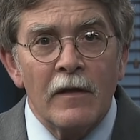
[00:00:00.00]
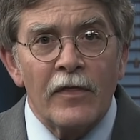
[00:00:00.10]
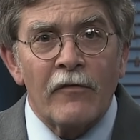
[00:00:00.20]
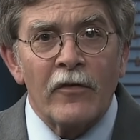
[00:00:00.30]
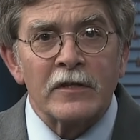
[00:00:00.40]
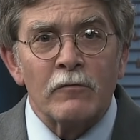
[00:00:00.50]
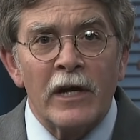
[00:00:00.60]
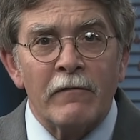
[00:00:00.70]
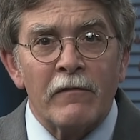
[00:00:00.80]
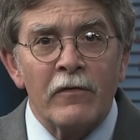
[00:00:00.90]
The first
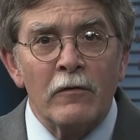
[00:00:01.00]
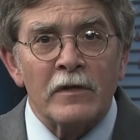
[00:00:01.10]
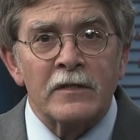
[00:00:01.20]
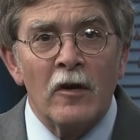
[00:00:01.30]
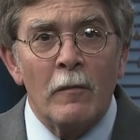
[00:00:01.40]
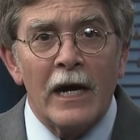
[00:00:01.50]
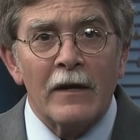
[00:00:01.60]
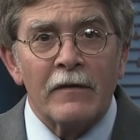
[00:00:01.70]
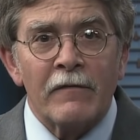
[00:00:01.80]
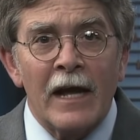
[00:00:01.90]
wave of flu was so
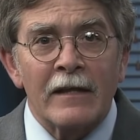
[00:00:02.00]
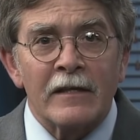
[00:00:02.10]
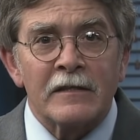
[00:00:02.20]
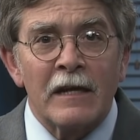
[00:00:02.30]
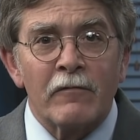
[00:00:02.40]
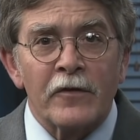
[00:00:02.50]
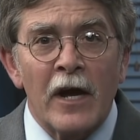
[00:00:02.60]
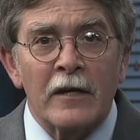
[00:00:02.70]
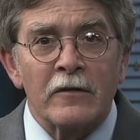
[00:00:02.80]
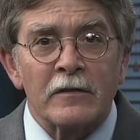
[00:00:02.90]
mild, in fact, that several
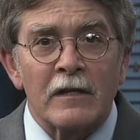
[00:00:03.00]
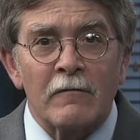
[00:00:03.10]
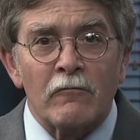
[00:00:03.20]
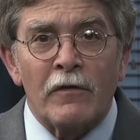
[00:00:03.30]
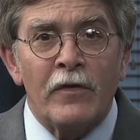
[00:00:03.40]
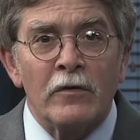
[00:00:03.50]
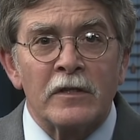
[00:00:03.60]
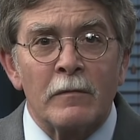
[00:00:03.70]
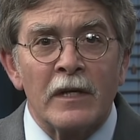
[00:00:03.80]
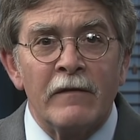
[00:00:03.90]
doctors refused
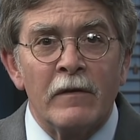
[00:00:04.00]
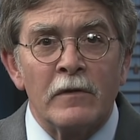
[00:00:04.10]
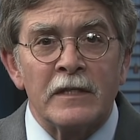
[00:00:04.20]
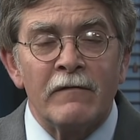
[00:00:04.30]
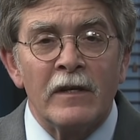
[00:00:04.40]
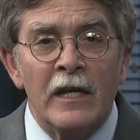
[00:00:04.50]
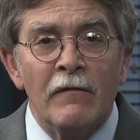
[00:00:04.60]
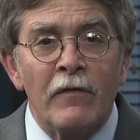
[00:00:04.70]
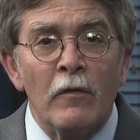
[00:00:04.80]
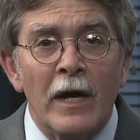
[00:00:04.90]
to believe it was even
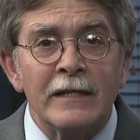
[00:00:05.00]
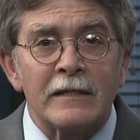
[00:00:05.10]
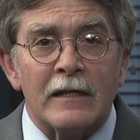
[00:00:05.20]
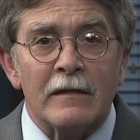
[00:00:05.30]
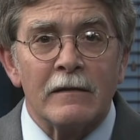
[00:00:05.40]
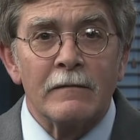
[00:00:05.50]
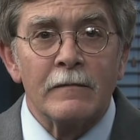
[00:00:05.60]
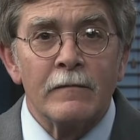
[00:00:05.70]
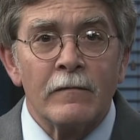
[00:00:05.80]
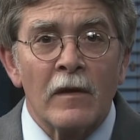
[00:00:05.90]
influenza.
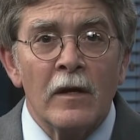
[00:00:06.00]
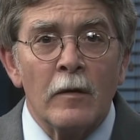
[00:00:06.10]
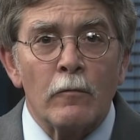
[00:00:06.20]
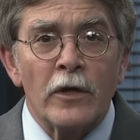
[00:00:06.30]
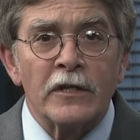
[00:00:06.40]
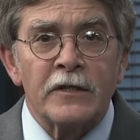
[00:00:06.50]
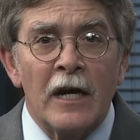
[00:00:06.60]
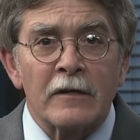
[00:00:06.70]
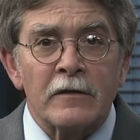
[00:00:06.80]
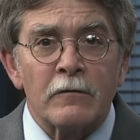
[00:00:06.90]
British
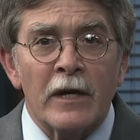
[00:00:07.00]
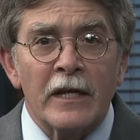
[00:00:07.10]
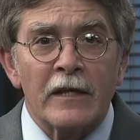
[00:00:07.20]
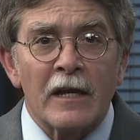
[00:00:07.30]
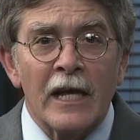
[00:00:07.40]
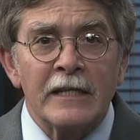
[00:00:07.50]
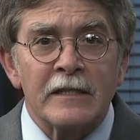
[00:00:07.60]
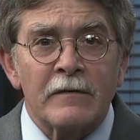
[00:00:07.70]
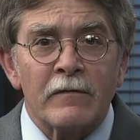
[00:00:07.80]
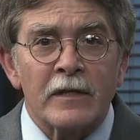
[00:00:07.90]
doctors writing in The
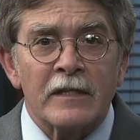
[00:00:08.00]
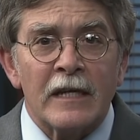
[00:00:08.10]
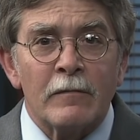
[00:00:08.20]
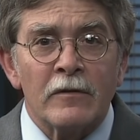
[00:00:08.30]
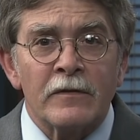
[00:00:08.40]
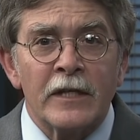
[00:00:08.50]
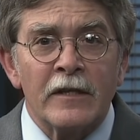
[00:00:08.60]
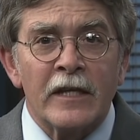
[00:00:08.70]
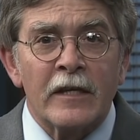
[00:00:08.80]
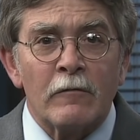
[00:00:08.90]
Lancet, for example, didn't
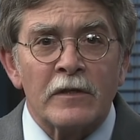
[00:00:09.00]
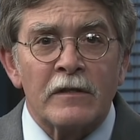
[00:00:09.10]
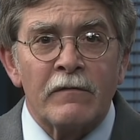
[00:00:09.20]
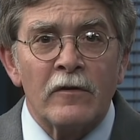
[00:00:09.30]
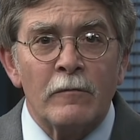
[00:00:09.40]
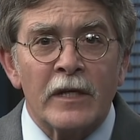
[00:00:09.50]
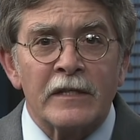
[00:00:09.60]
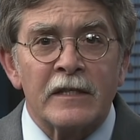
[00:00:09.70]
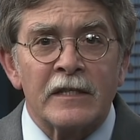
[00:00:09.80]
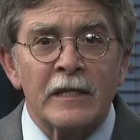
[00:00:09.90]
think it was the flu
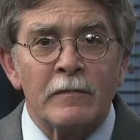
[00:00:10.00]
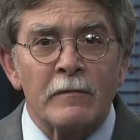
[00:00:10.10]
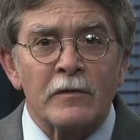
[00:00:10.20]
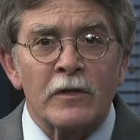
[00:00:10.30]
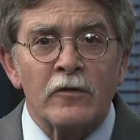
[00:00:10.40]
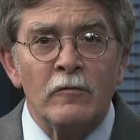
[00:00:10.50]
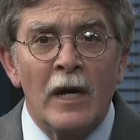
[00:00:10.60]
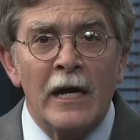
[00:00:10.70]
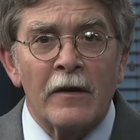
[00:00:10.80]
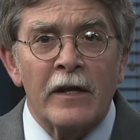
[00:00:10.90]
because the symptoms were too
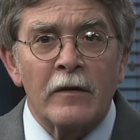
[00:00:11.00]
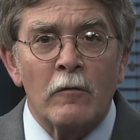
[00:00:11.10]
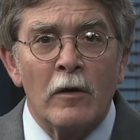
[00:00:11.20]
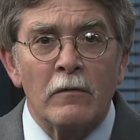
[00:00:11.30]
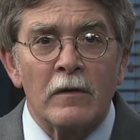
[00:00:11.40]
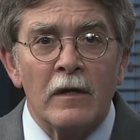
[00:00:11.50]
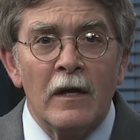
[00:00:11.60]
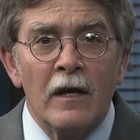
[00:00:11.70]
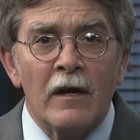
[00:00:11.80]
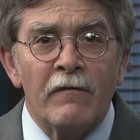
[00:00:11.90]
mild and, quote,
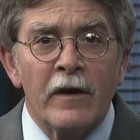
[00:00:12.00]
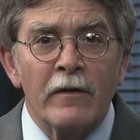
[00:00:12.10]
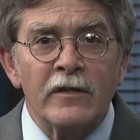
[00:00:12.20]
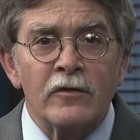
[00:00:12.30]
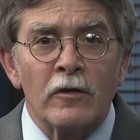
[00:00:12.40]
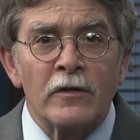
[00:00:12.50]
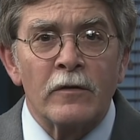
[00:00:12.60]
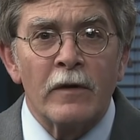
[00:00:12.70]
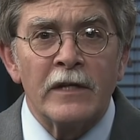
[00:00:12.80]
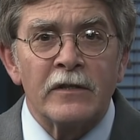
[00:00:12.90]
of very short
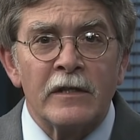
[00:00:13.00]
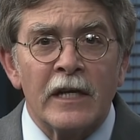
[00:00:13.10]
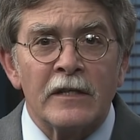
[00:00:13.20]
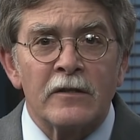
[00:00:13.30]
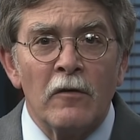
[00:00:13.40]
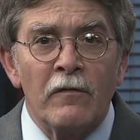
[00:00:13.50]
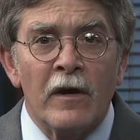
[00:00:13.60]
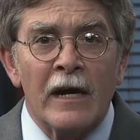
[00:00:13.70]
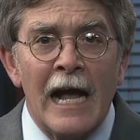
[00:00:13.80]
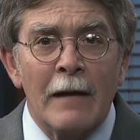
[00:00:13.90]
duration and so
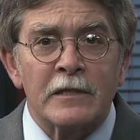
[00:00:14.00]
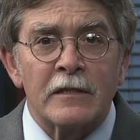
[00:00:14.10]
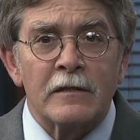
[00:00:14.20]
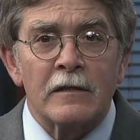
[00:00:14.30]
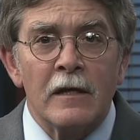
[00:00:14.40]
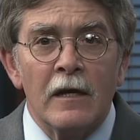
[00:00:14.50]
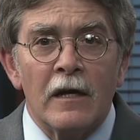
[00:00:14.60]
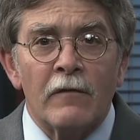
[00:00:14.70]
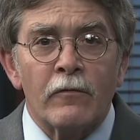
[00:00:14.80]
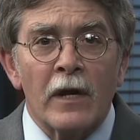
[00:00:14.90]
far absent
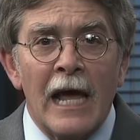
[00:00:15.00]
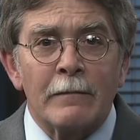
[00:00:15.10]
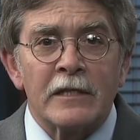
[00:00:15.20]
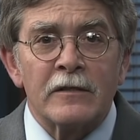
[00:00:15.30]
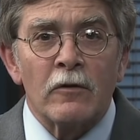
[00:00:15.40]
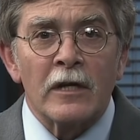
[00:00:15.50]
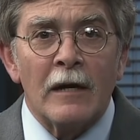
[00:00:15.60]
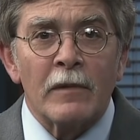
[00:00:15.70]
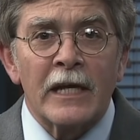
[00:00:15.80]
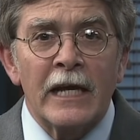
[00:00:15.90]
of relapses or
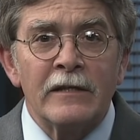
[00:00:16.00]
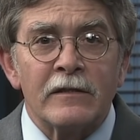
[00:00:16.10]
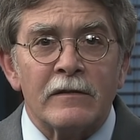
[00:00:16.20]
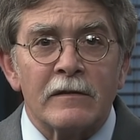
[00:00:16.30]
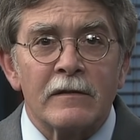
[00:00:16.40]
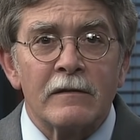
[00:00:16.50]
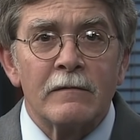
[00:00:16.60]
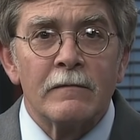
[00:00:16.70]
complications.